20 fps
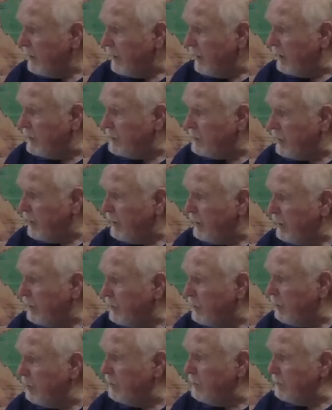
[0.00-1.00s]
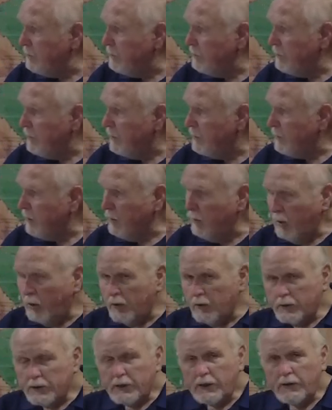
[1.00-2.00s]
and say, you know, the
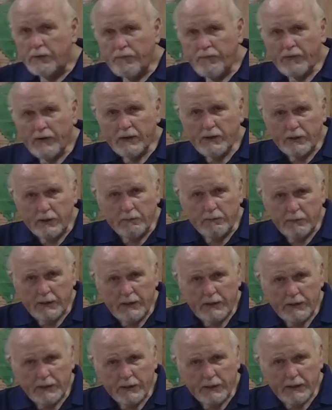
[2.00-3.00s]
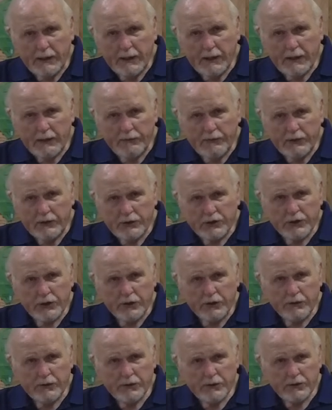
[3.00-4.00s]
Lord convicted me today of this
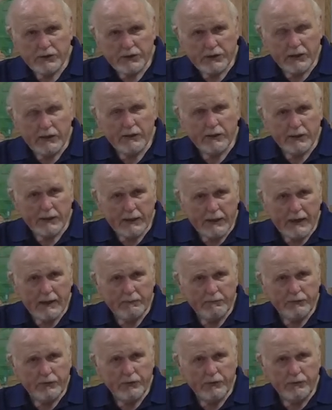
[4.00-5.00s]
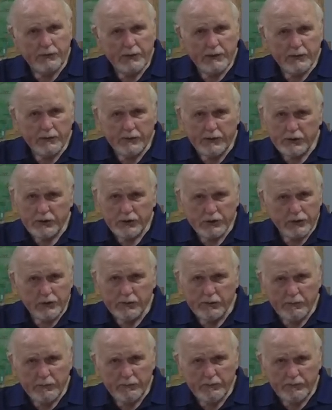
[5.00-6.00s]
certain sin that I'm doing or this
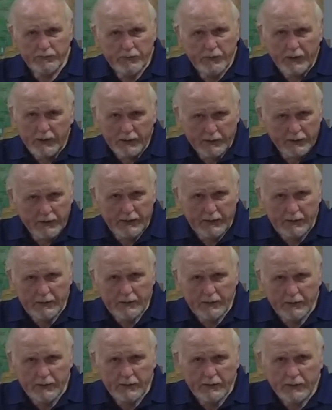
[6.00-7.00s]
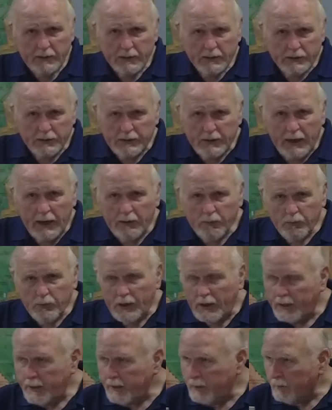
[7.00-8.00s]
certain thing that's not
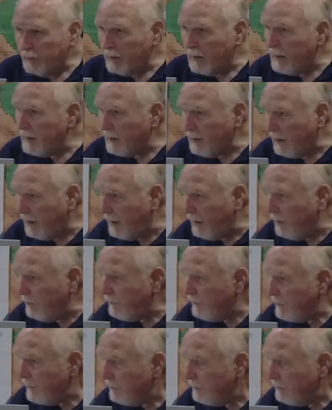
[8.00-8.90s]
right in my life.